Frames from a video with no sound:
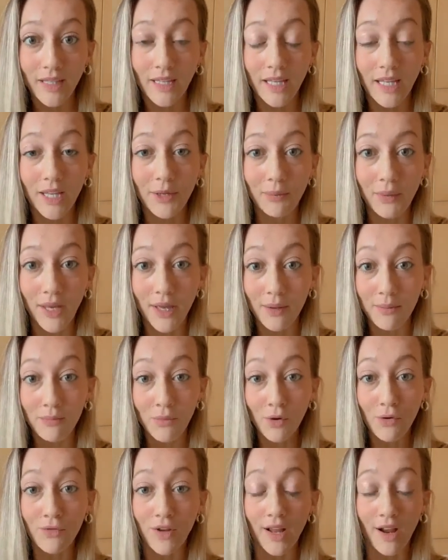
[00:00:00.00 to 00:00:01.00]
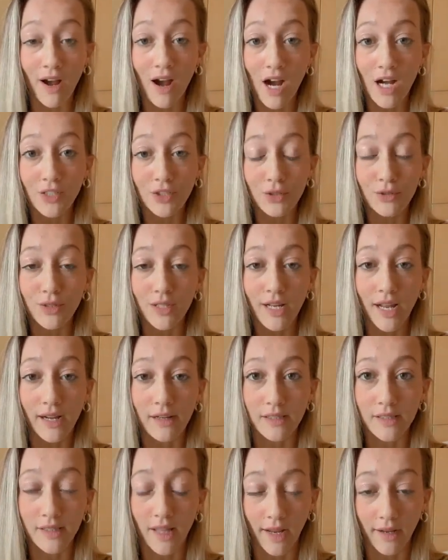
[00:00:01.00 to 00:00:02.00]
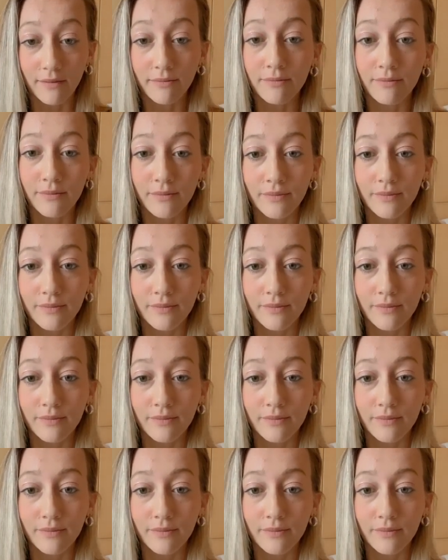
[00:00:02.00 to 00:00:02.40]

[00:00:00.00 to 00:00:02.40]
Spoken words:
Keep it moving. On to the next thing.